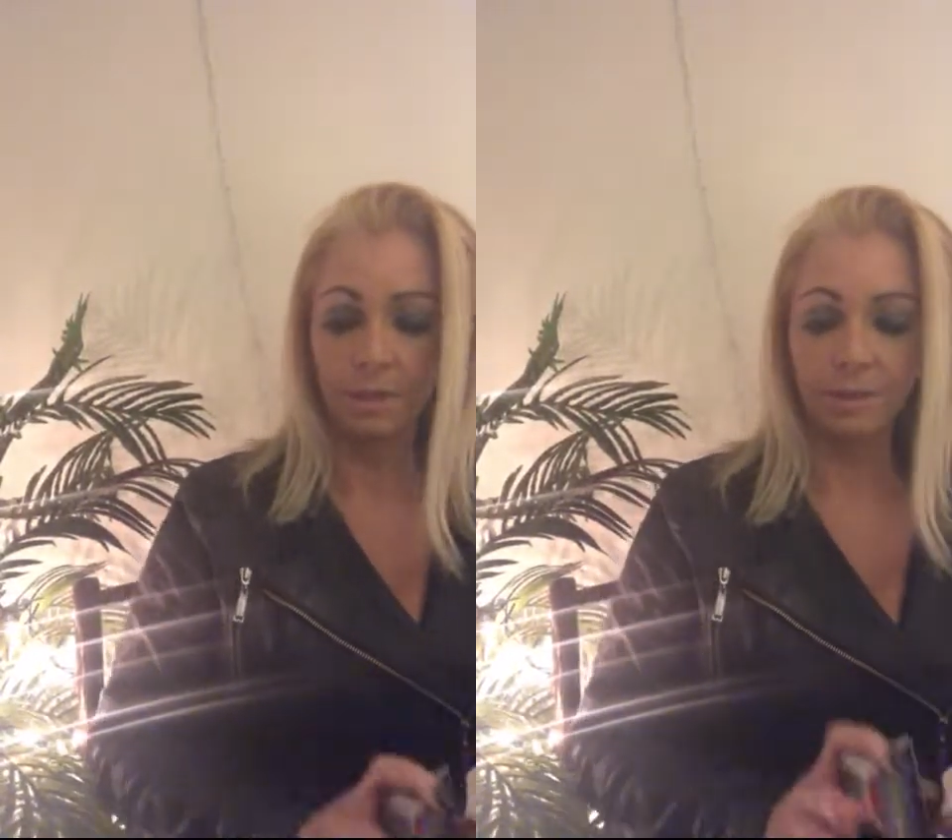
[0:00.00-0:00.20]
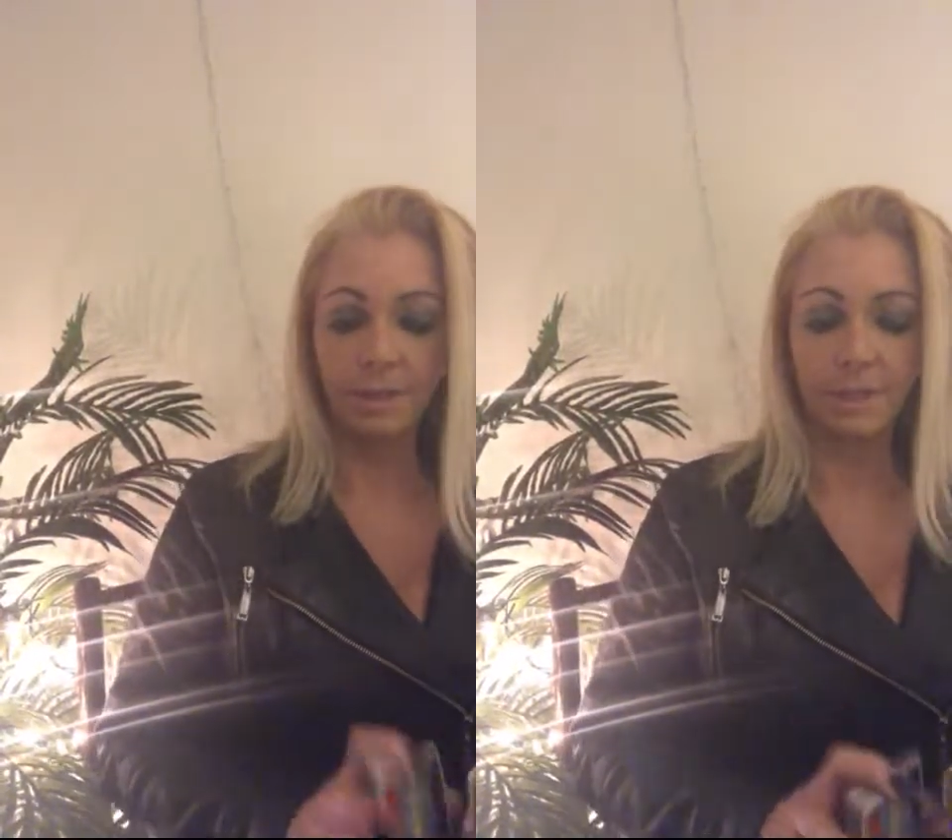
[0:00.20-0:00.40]

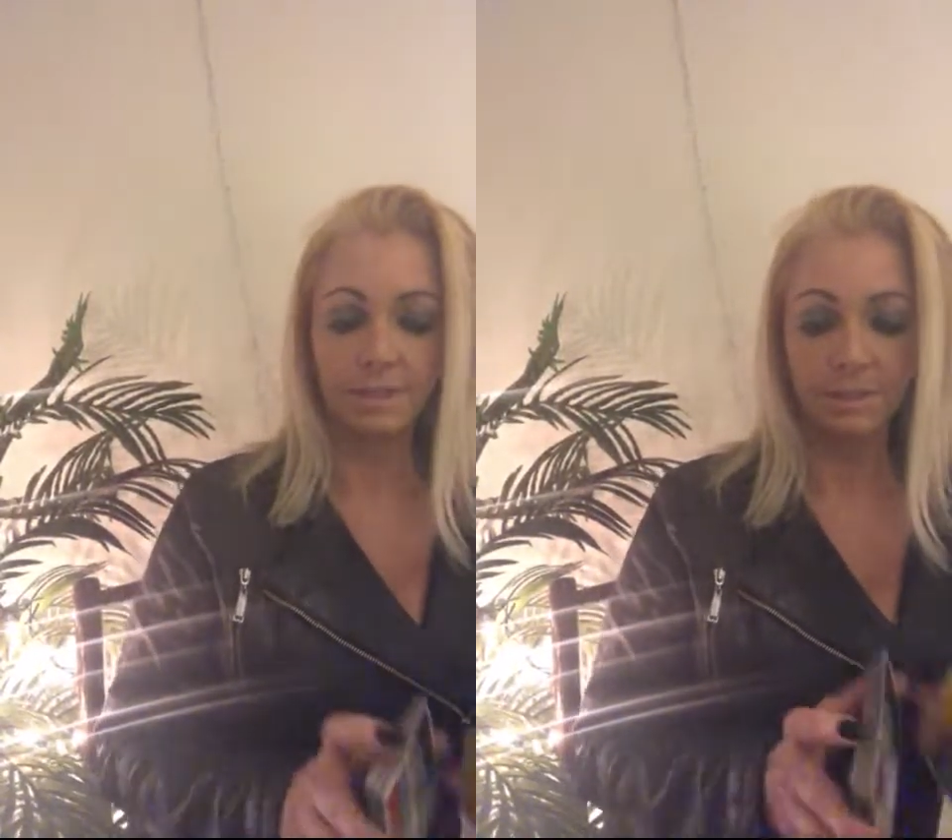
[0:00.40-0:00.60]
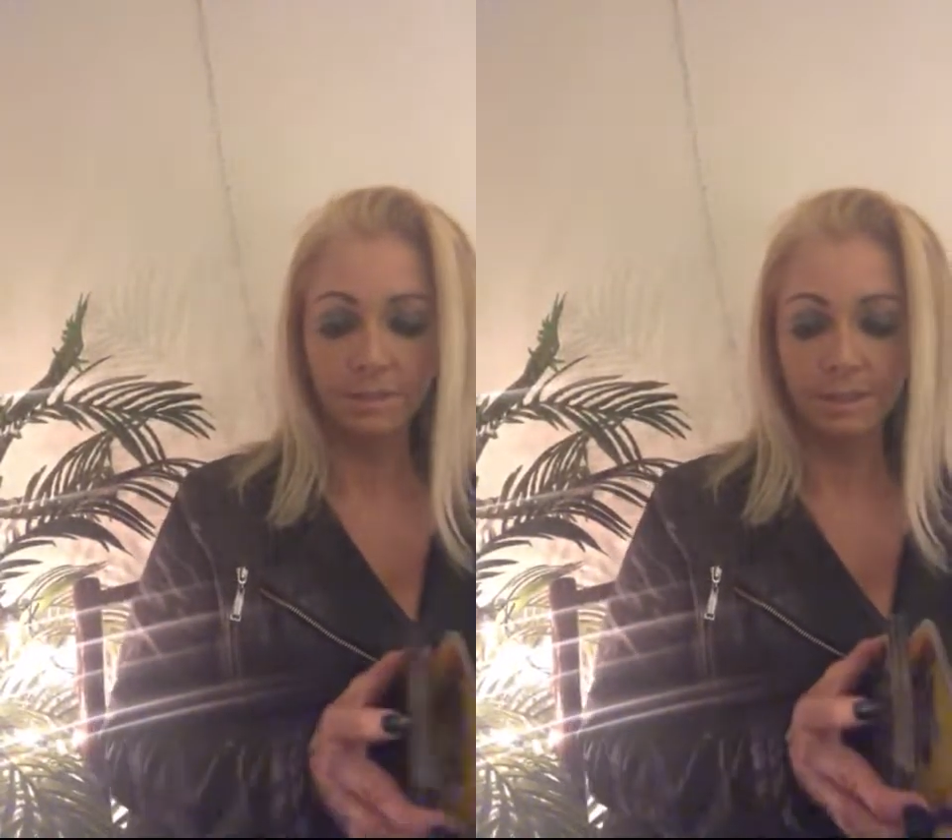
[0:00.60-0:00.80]

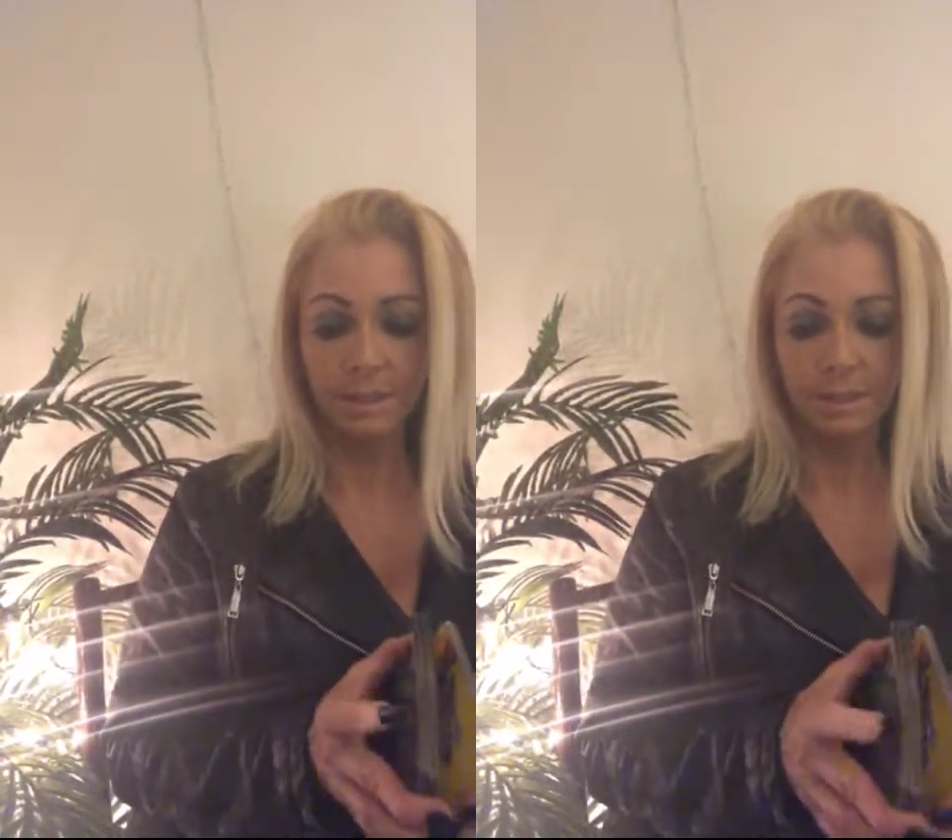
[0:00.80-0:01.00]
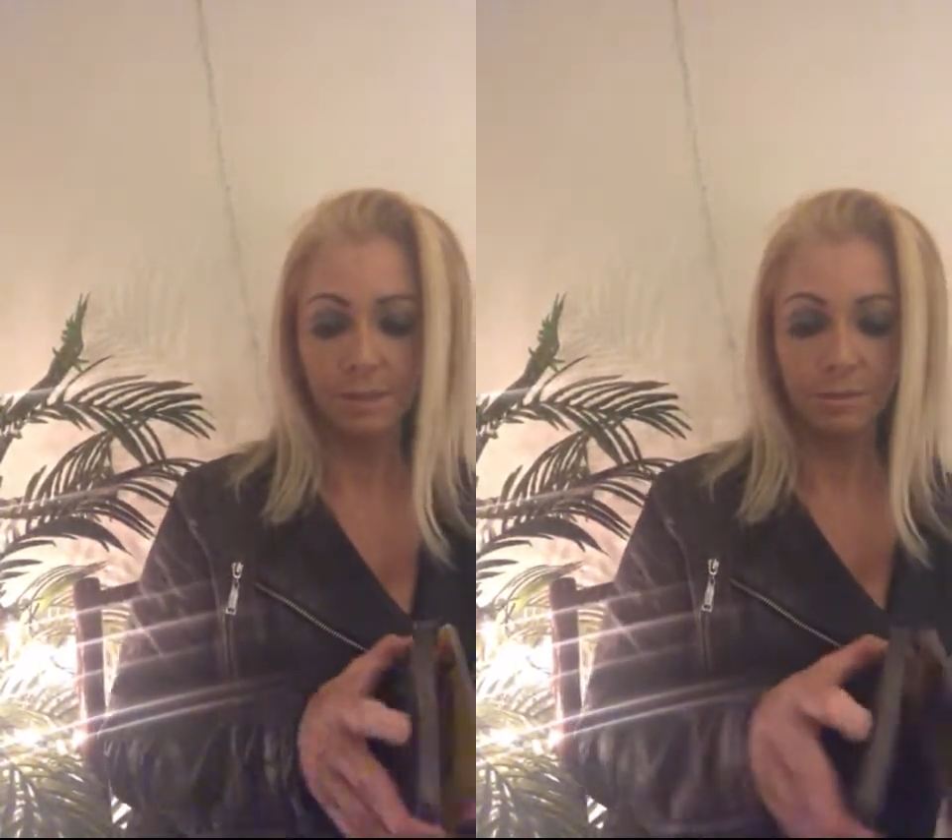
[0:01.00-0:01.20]
Okay, so
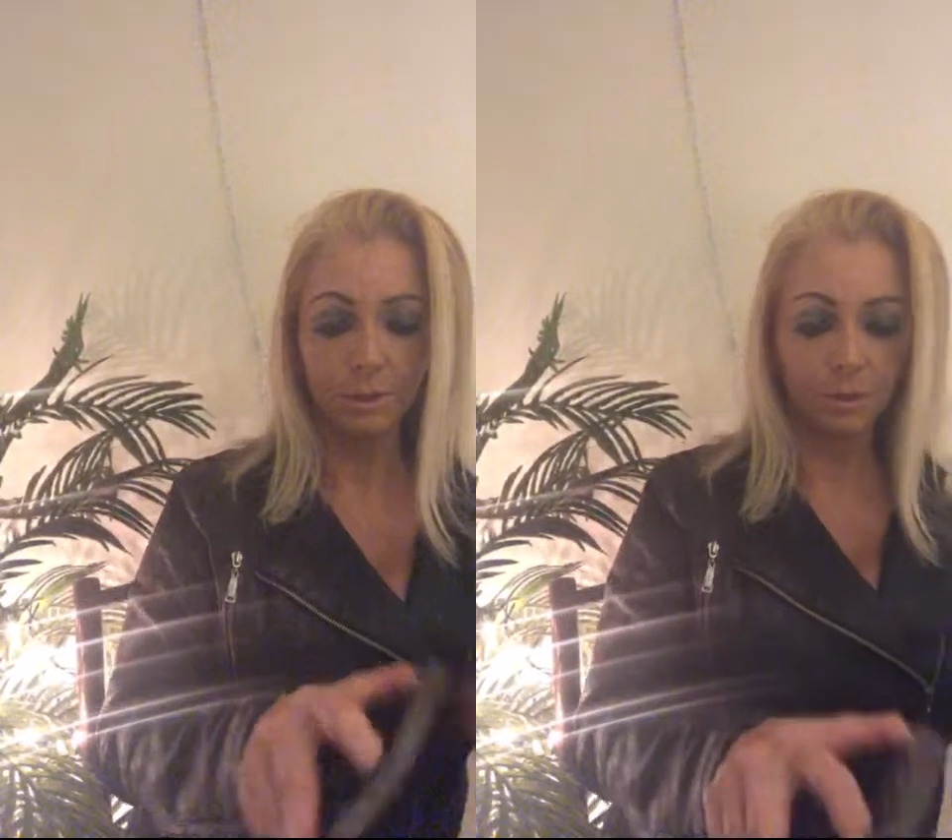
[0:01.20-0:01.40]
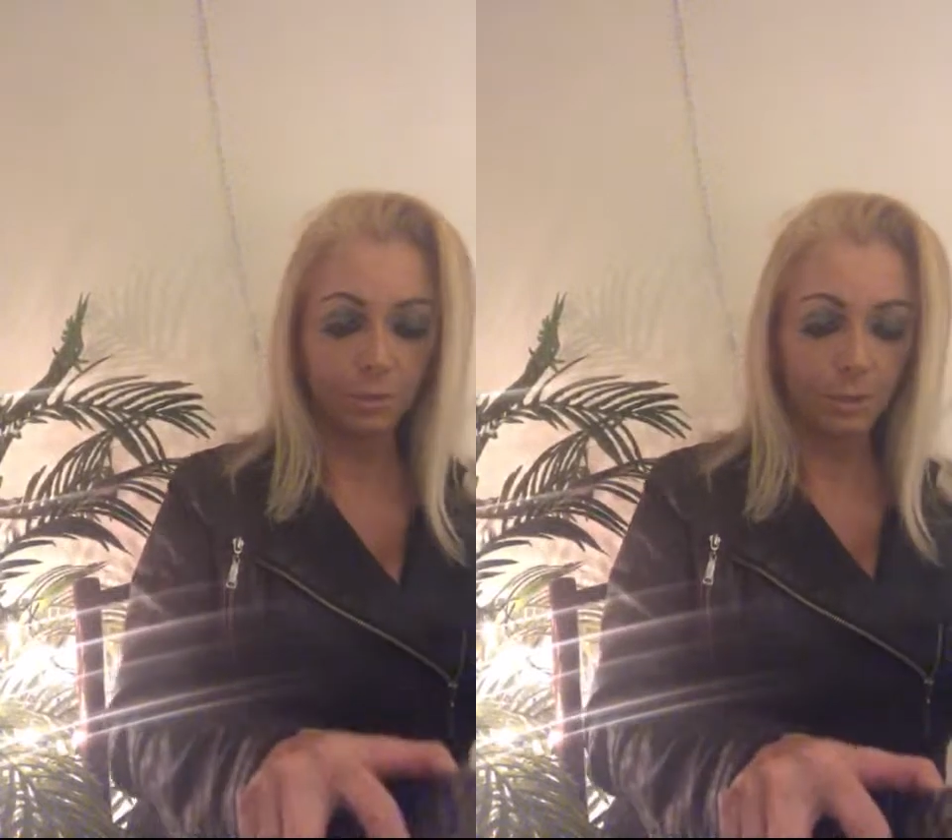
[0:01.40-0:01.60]
let's see
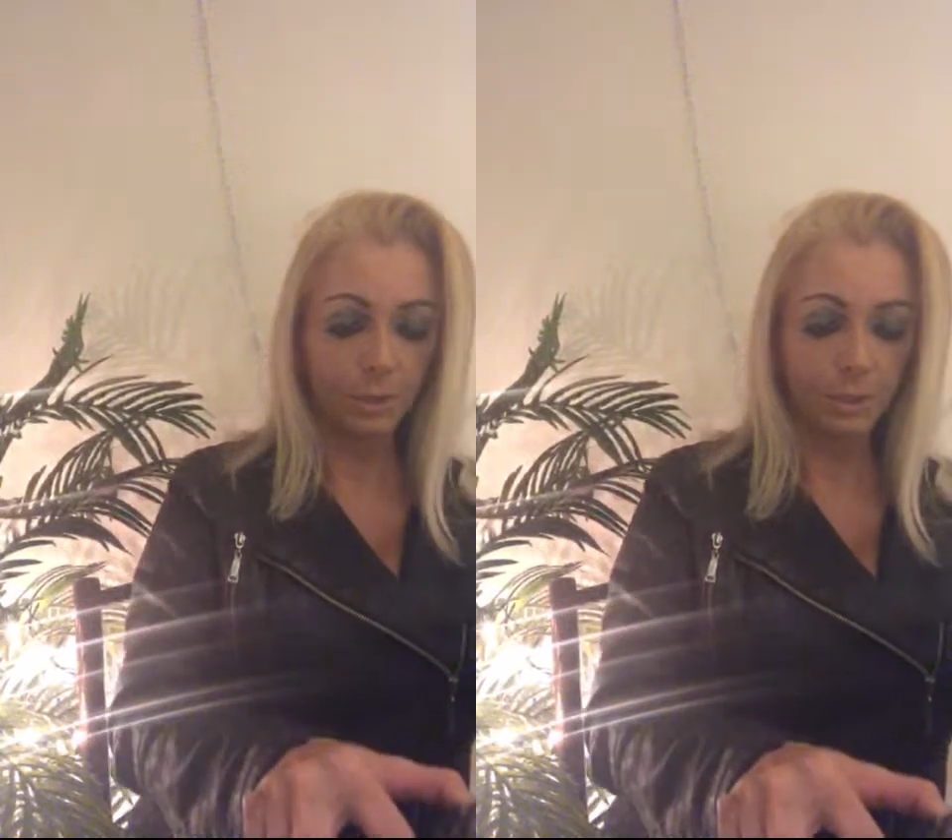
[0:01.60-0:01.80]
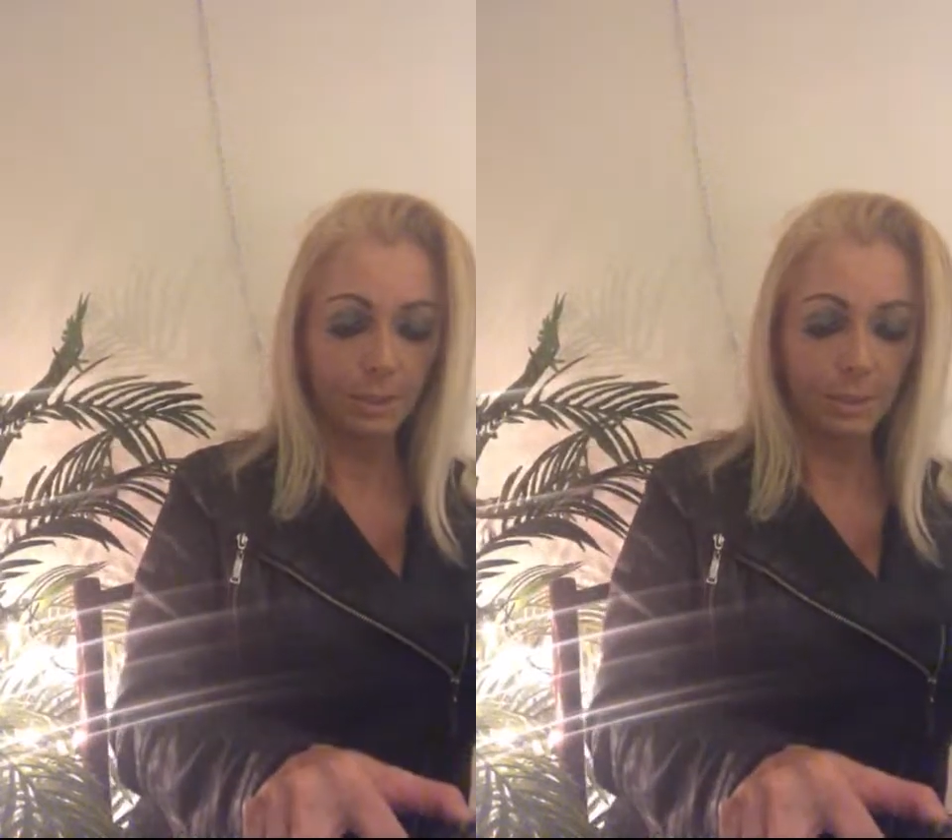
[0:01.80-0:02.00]
what
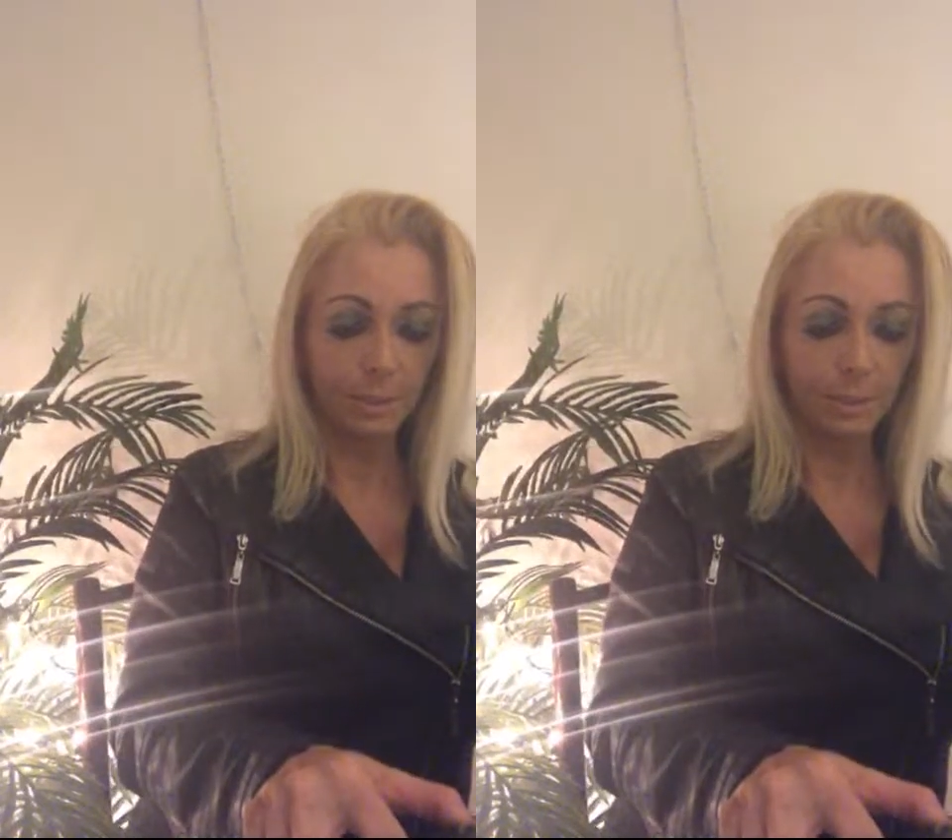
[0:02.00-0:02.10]
your